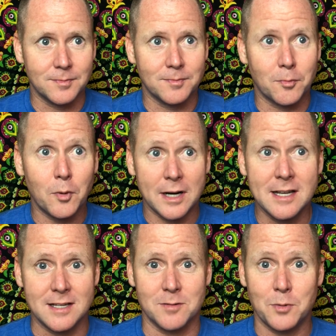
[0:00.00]
what
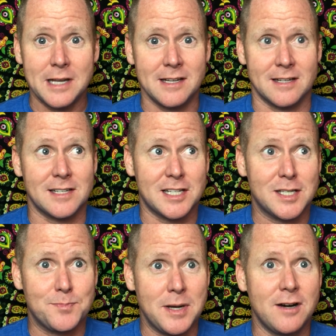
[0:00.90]
is, witness,
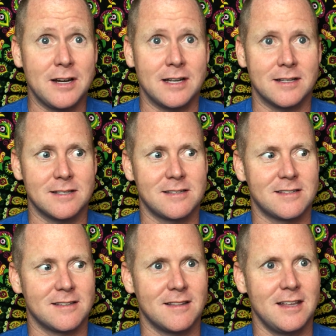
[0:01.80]

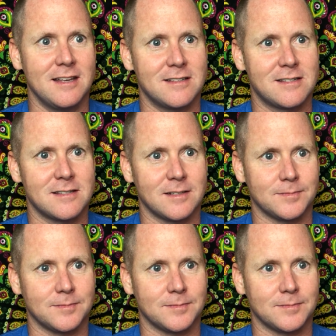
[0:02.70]
experience this.